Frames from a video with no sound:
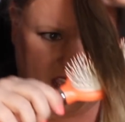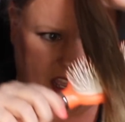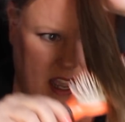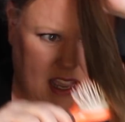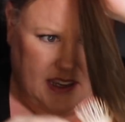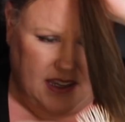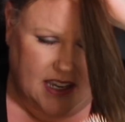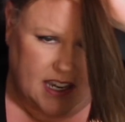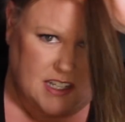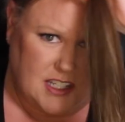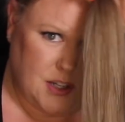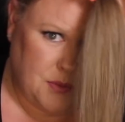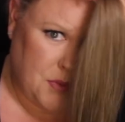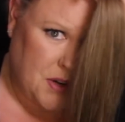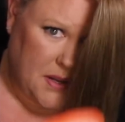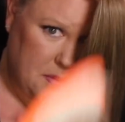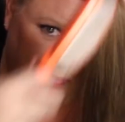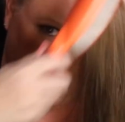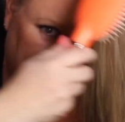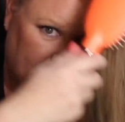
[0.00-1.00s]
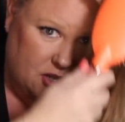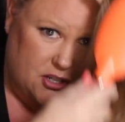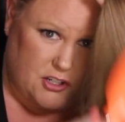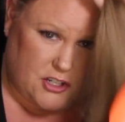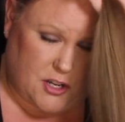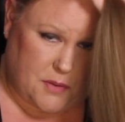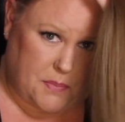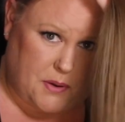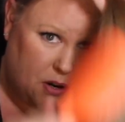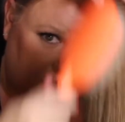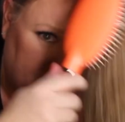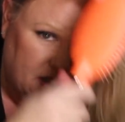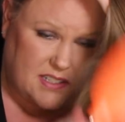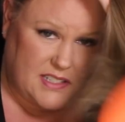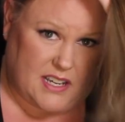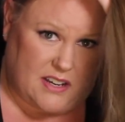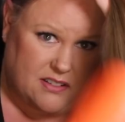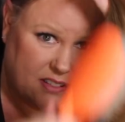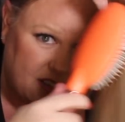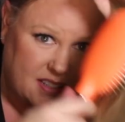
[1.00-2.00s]
Again, you want to make sure your
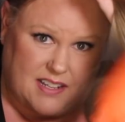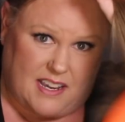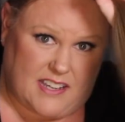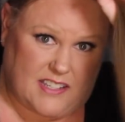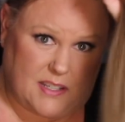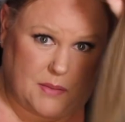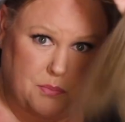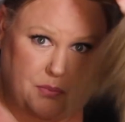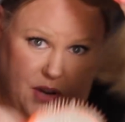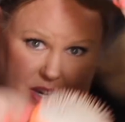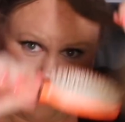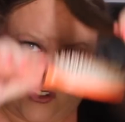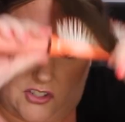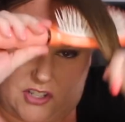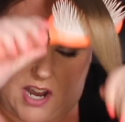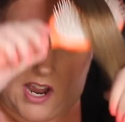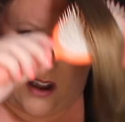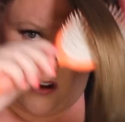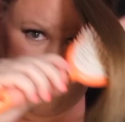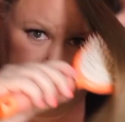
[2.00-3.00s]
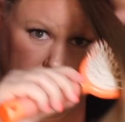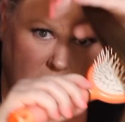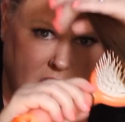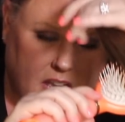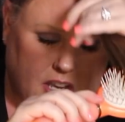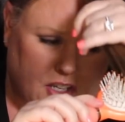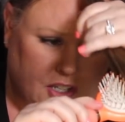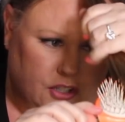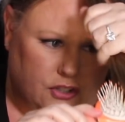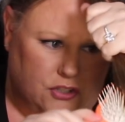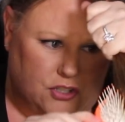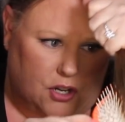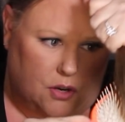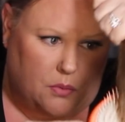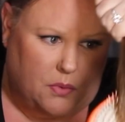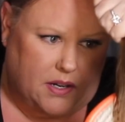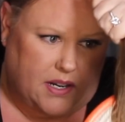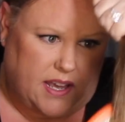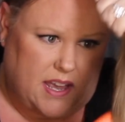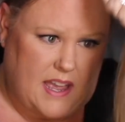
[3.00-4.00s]
ponytail is nice and brushed out. You don't
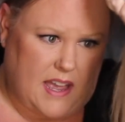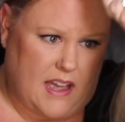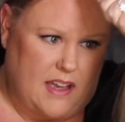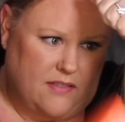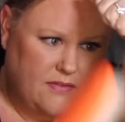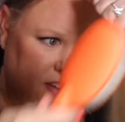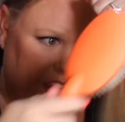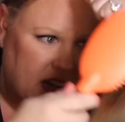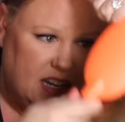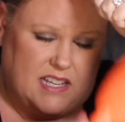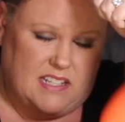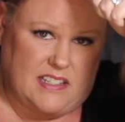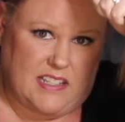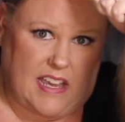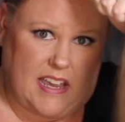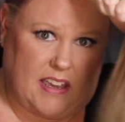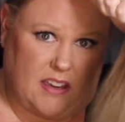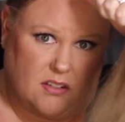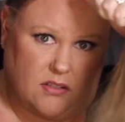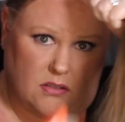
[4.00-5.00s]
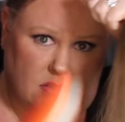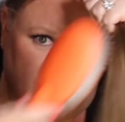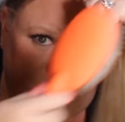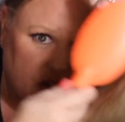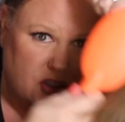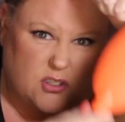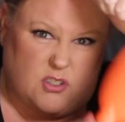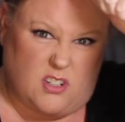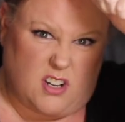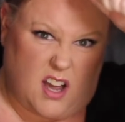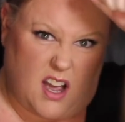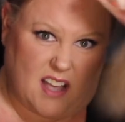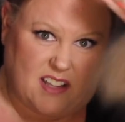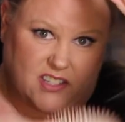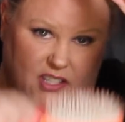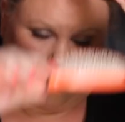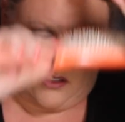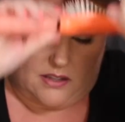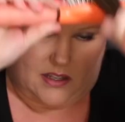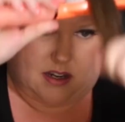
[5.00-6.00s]
want to have any tangles or
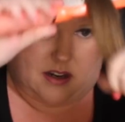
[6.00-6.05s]
knots in